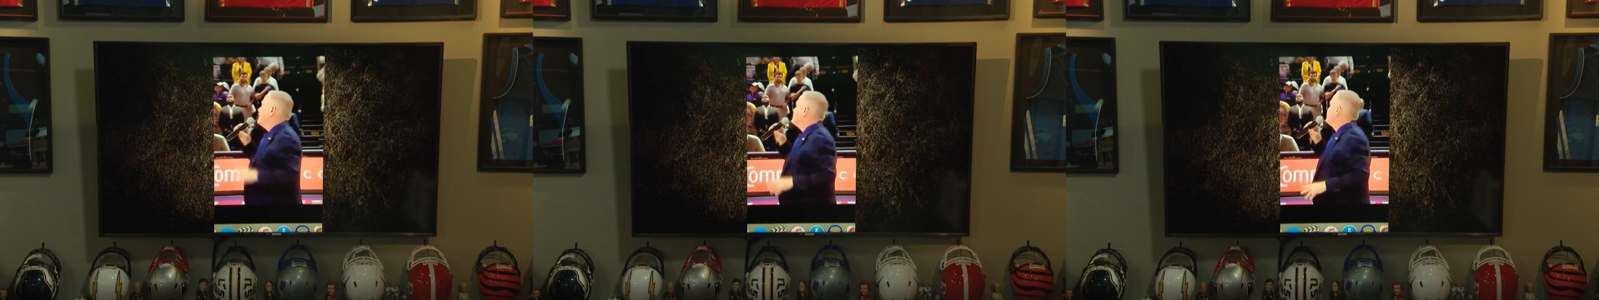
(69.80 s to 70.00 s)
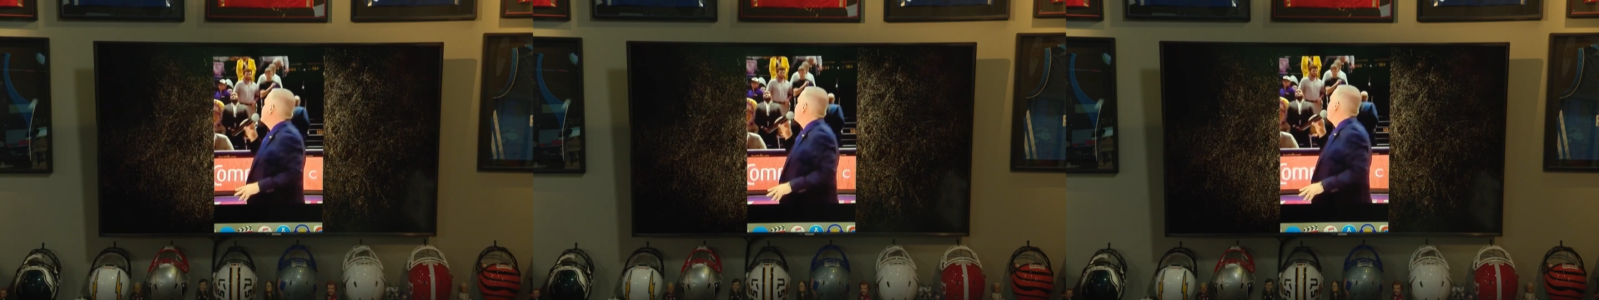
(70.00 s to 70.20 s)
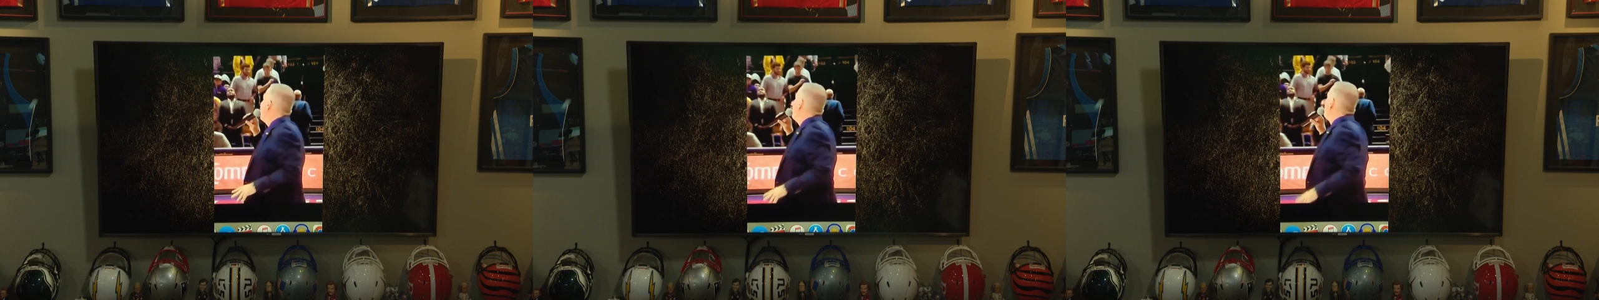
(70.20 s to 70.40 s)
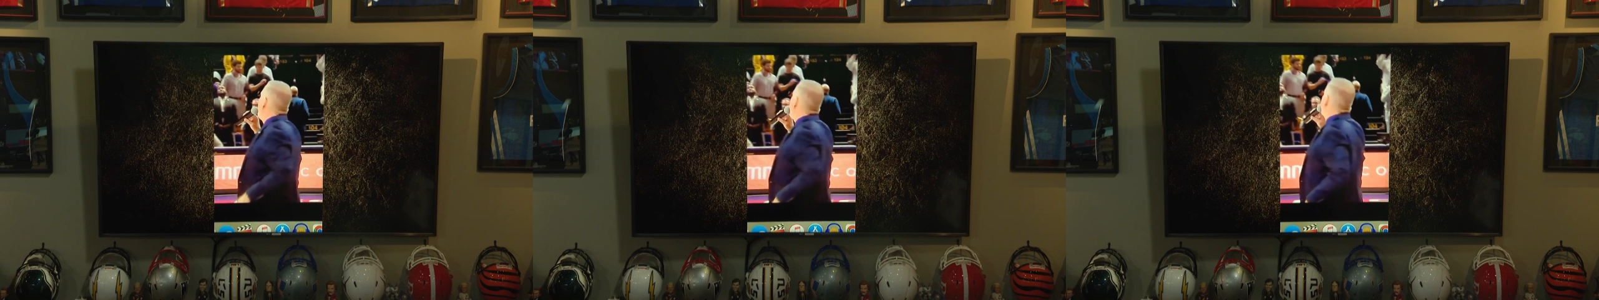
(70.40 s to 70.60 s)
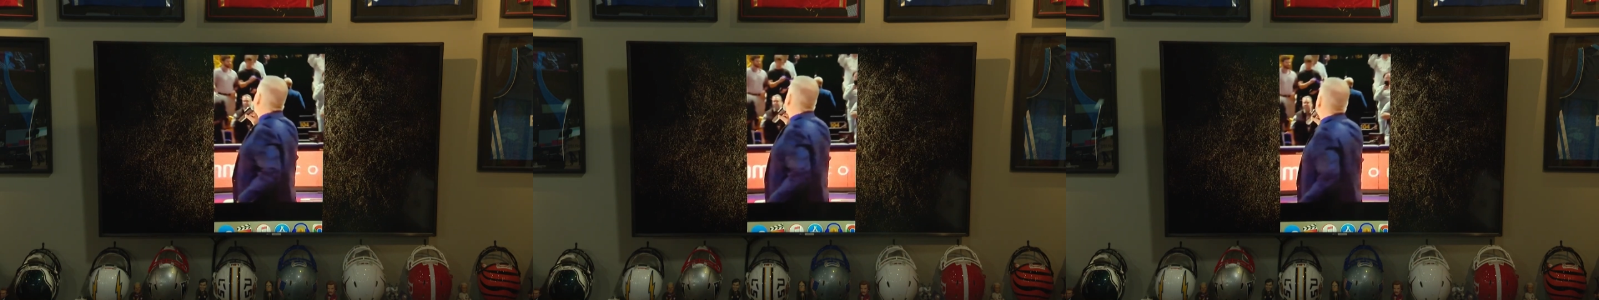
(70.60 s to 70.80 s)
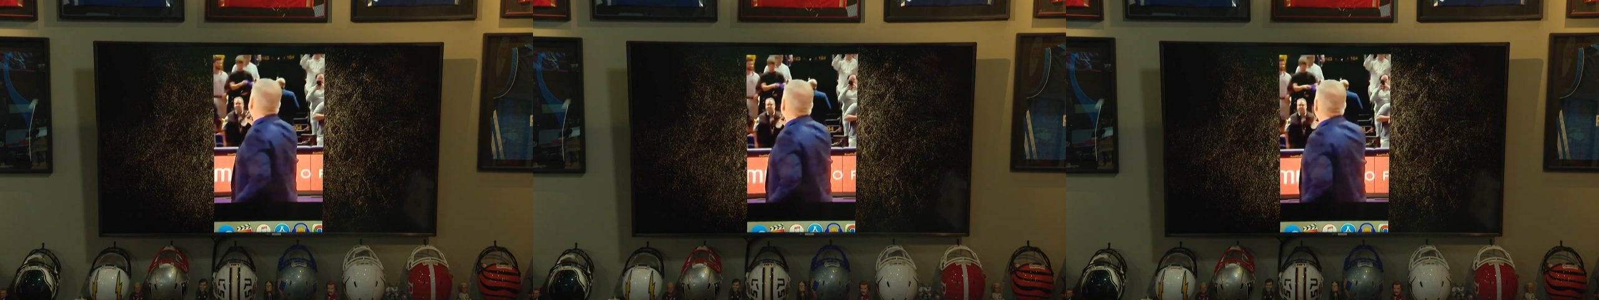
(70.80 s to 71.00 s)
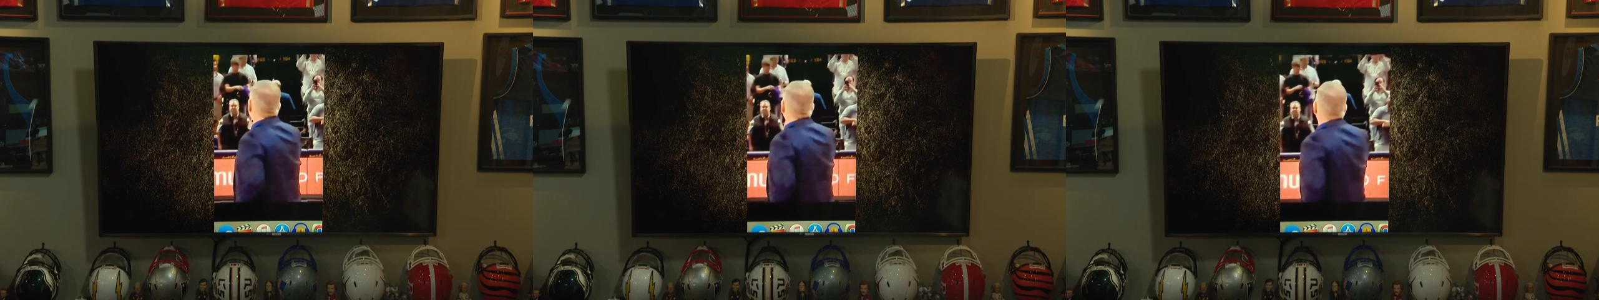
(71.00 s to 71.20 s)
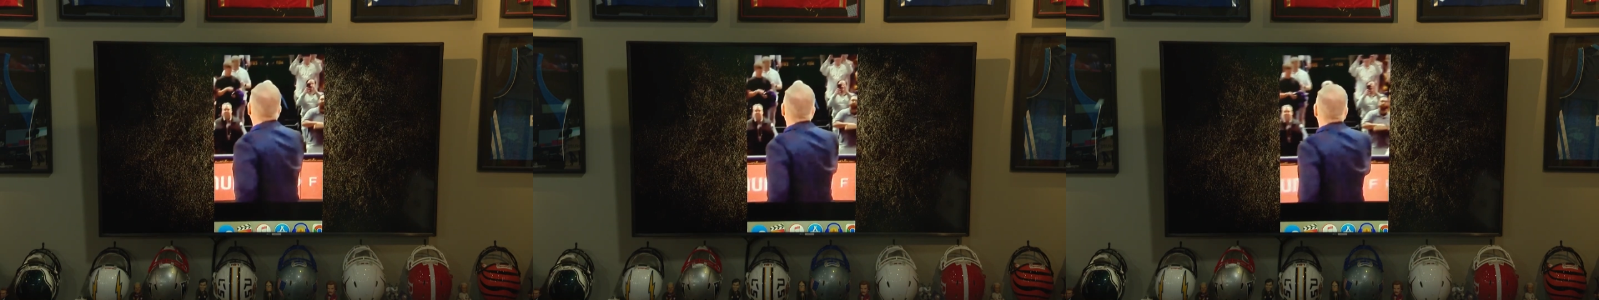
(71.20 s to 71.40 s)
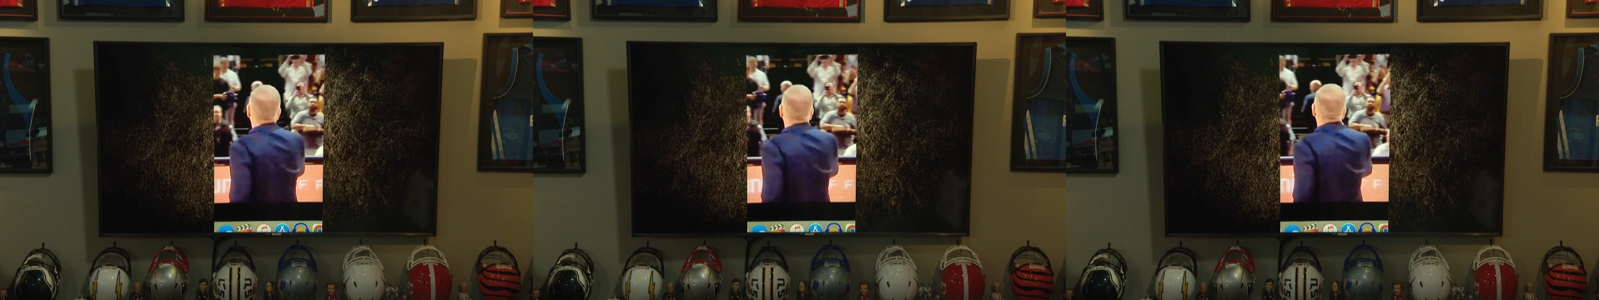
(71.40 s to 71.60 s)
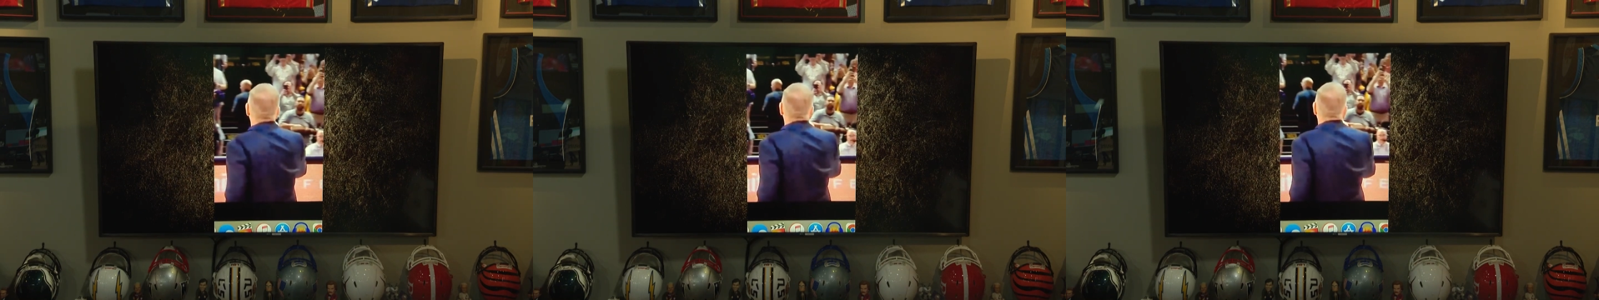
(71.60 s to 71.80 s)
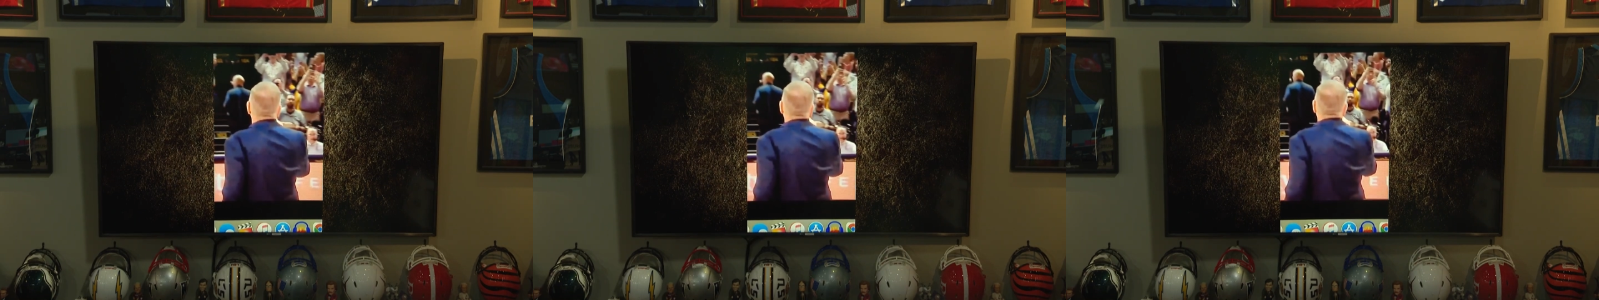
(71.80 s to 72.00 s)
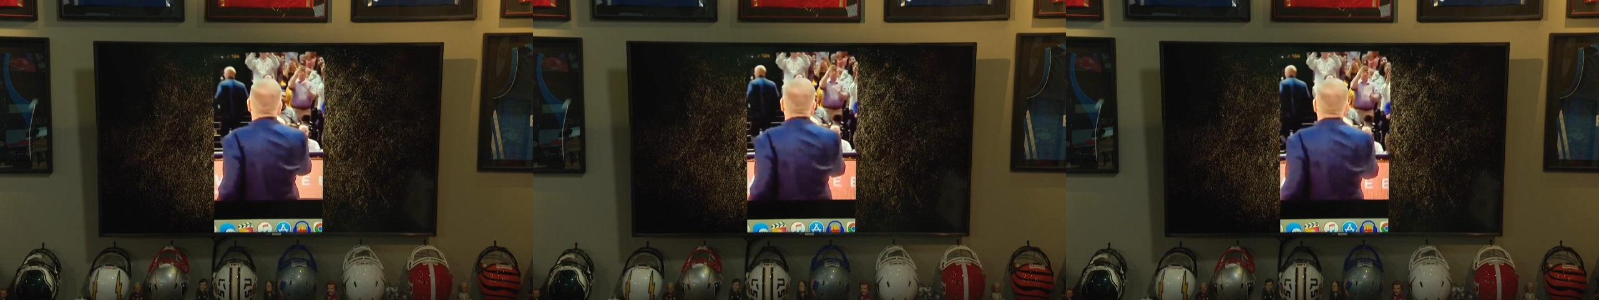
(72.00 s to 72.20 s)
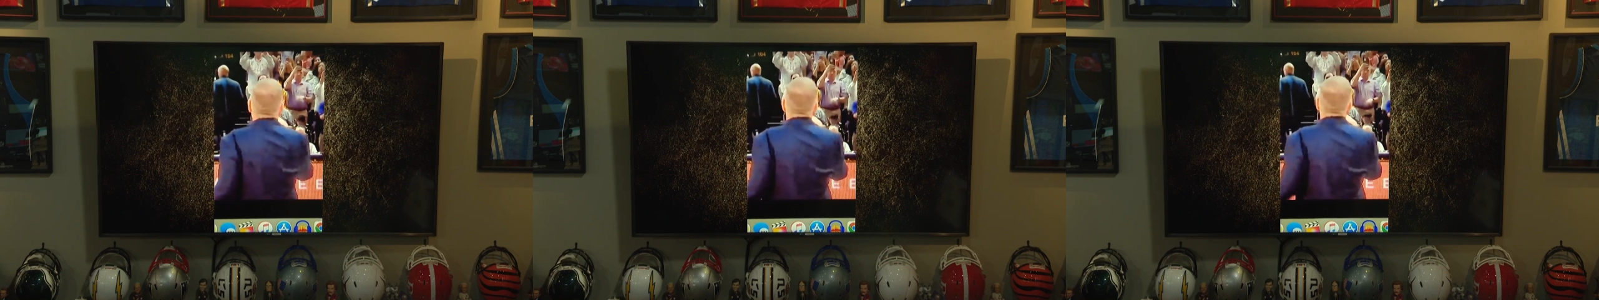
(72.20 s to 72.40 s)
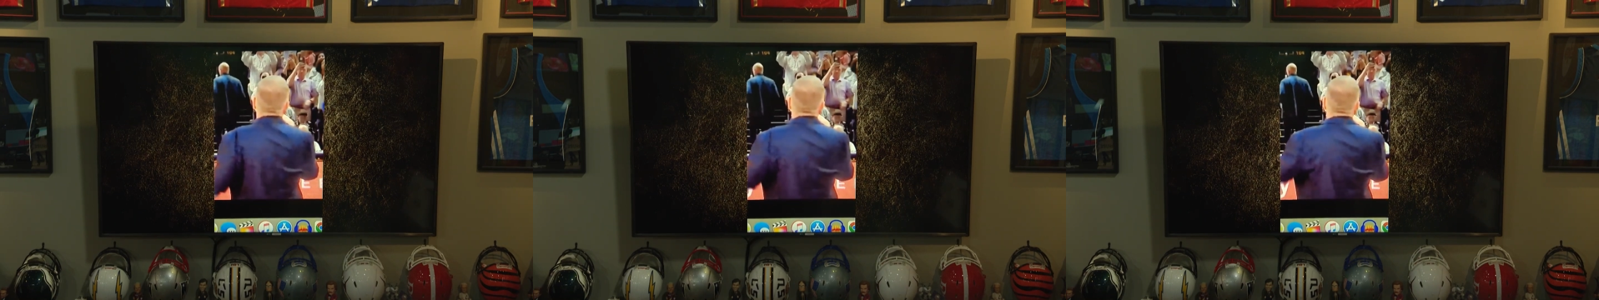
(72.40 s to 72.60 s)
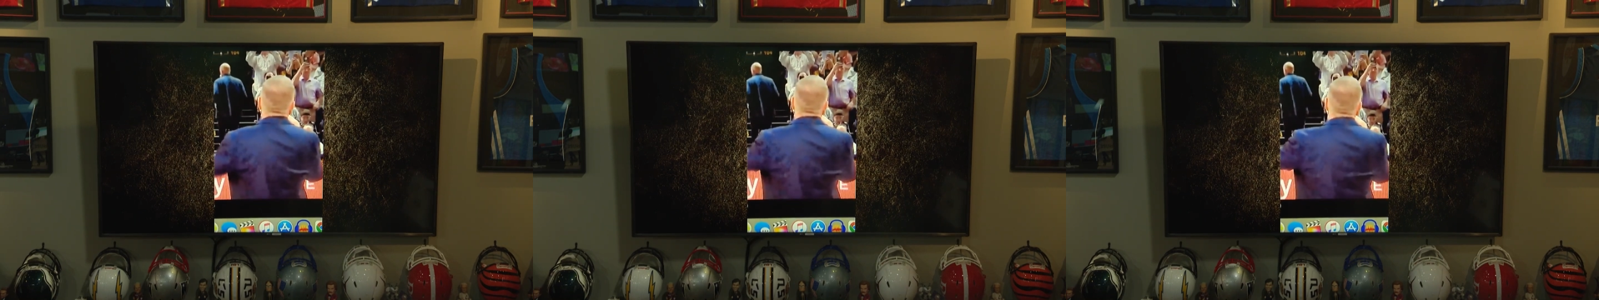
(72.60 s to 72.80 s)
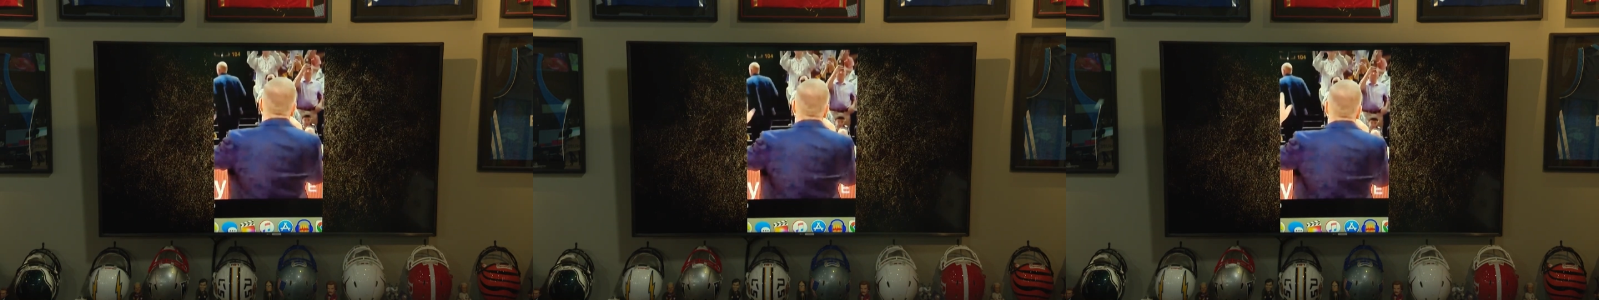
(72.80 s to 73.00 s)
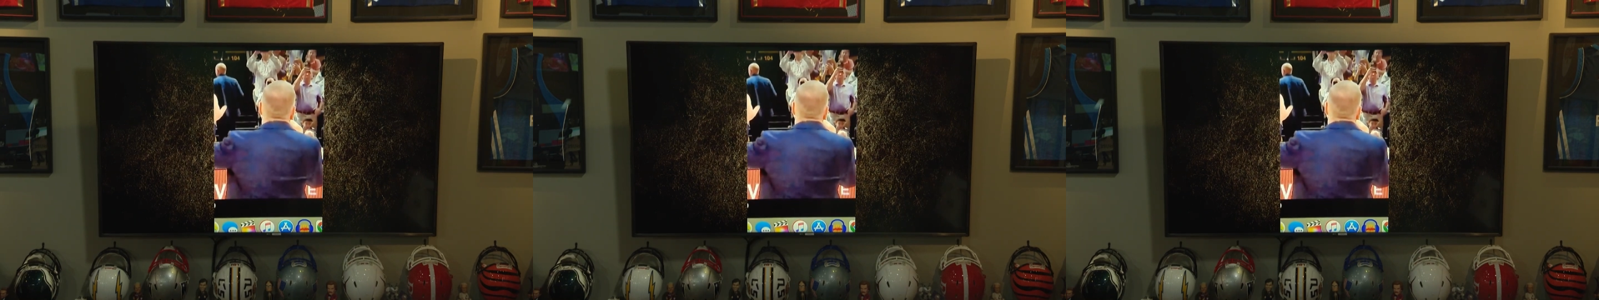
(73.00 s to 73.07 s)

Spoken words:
(no speaker visible)